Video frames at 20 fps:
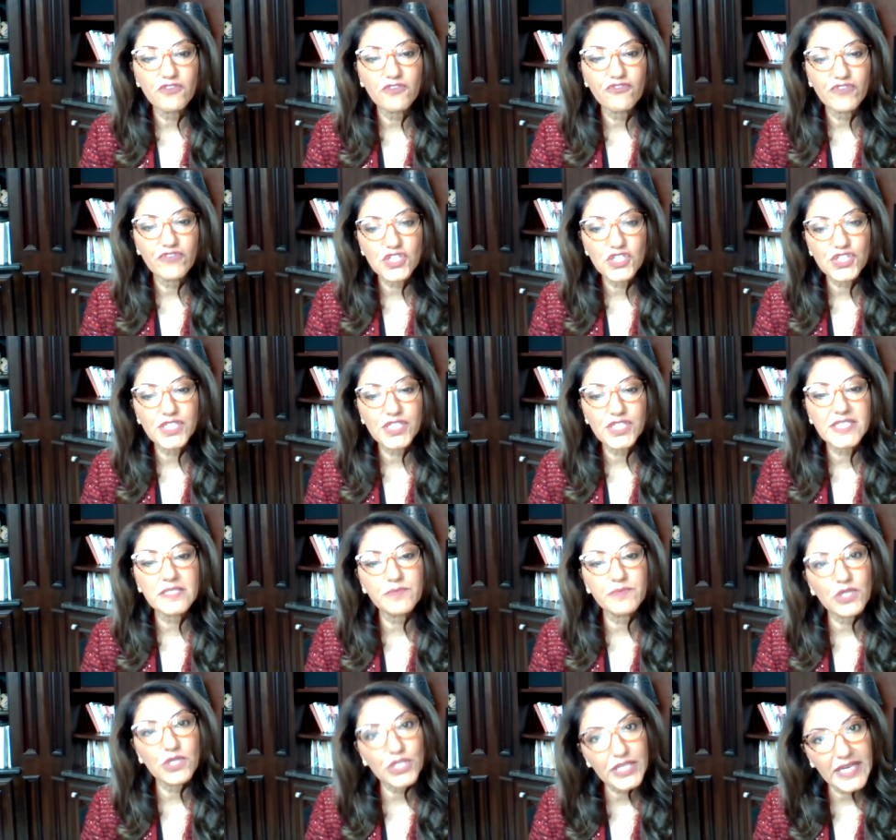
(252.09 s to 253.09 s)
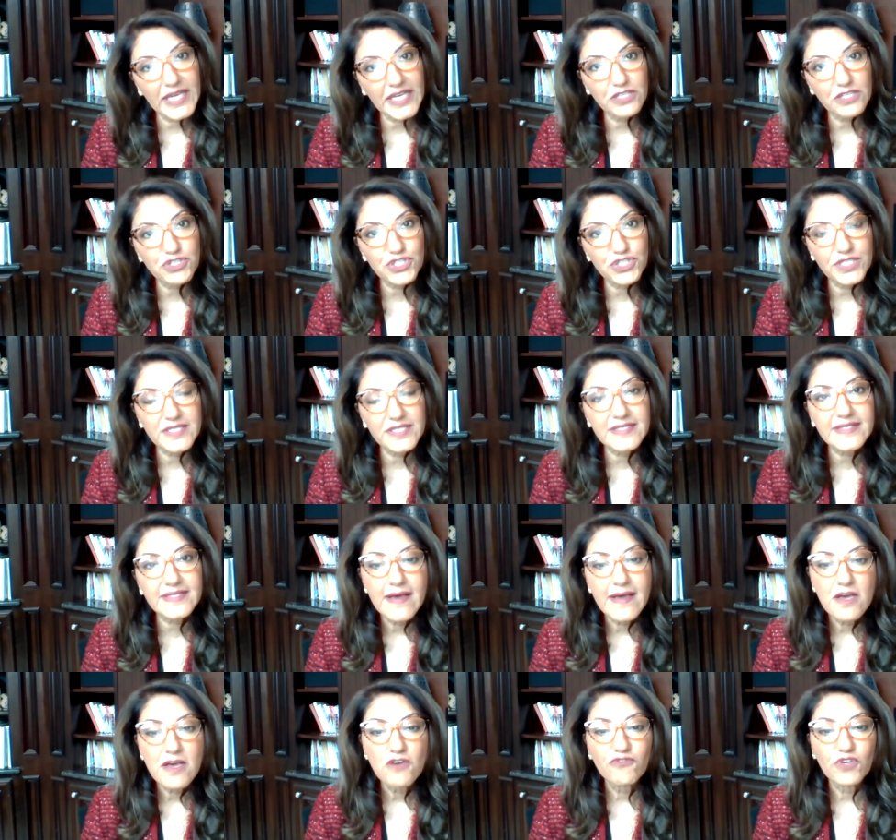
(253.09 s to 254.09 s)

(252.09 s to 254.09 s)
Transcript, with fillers: efficient communications